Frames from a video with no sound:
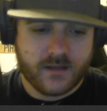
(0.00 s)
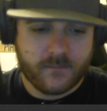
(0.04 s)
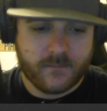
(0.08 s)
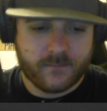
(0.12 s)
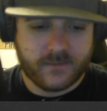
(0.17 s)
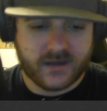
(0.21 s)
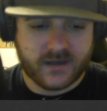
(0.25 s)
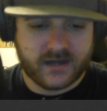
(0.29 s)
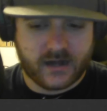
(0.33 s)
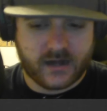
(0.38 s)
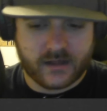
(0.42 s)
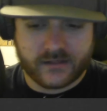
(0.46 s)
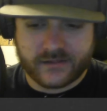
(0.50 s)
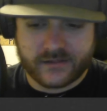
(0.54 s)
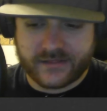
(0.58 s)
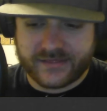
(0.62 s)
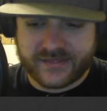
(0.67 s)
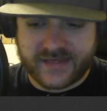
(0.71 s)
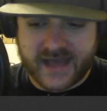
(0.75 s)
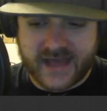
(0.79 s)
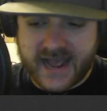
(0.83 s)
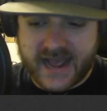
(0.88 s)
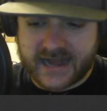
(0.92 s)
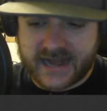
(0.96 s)
But other
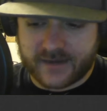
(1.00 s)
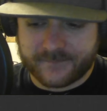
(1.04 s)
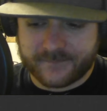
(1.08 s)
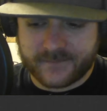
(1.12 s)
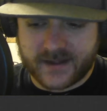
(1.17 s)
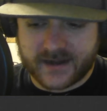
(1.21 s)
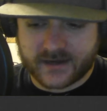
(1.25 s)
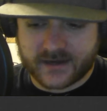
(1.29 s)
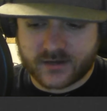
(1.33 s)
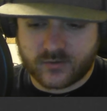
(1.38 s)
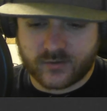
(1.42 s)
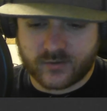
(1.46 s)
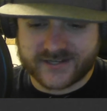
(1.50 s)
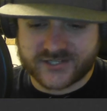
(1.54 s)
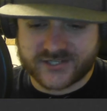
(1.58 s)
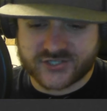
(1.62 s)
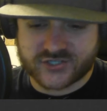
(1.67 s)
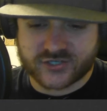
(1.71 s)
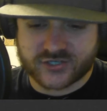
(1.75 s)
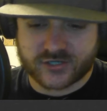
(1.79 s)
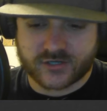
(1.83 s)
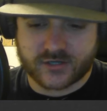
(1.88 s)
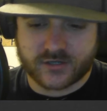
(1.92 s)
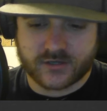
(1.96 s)
than that, I'm not quite
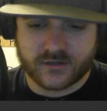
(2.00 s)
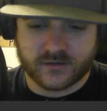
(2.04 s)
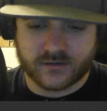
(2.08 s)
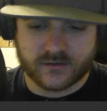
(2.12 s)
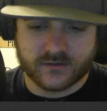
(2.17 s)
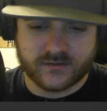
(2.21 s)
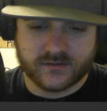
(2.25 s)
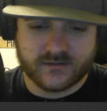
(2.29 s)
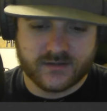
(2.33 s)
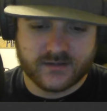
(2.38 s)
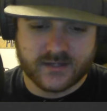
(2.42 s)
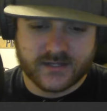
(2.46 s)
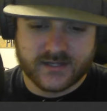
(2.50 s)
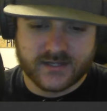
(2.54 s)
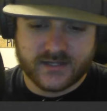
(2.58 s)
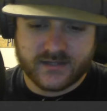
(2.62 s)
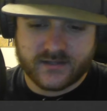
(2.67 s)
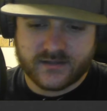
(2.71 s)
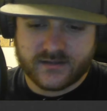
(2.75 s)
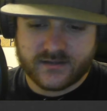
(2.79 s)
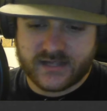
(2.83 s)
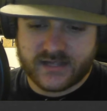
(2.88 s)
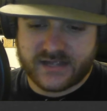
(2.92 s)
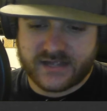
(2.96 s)
sure
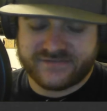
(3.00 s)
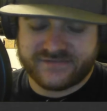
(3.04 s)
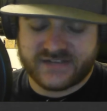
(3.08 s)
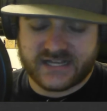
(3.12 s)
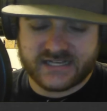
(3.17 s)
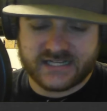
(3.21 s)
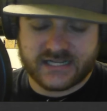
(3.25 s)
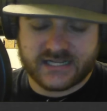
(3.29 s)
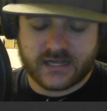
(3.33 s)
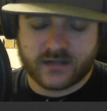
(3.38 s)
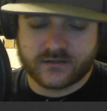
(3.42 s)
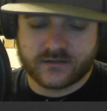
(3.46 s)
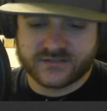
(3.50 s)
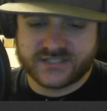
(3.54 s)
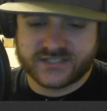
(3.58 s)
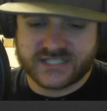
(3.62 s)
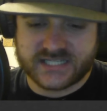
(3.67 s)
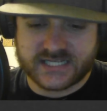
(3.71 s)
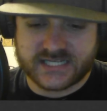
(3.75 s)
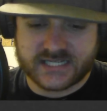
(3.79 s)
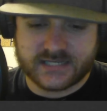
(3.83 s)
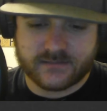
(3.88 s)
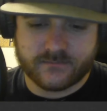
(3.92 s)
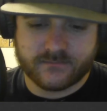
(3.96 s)
if any other
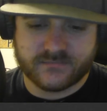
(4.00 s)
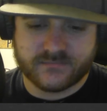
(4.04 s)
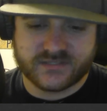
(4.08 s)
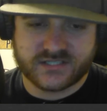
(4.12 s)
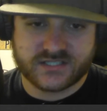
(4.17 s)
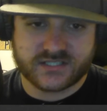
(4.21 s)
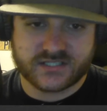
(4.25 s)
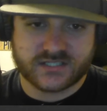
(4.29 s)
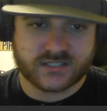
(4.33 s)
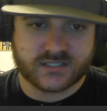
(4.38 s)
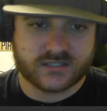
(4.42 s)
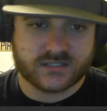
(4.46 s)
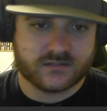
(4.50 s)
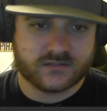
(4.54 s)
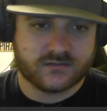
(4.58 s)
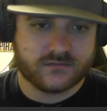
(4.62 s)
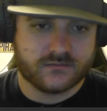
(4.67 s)
teams